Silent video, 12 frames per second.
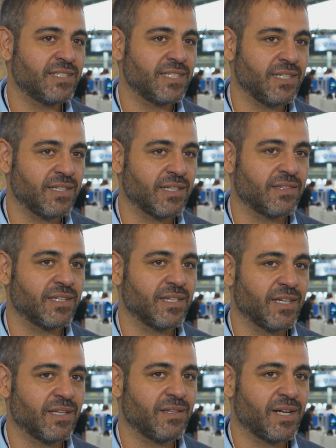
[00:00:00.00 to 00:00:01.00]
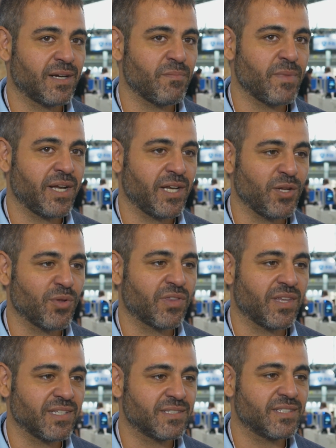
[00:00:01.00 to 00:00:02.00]
can see that there are many new
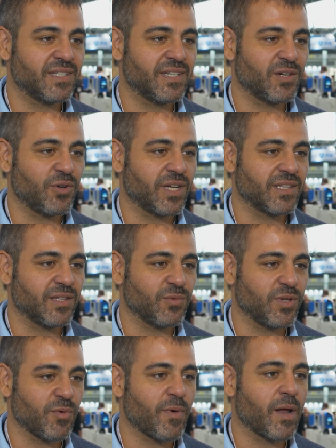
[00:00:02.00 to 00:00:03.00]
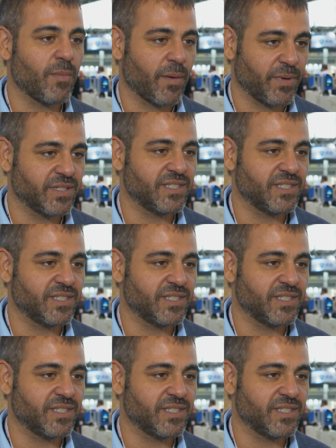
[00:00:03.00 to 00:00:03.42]
things connected with mobile mapping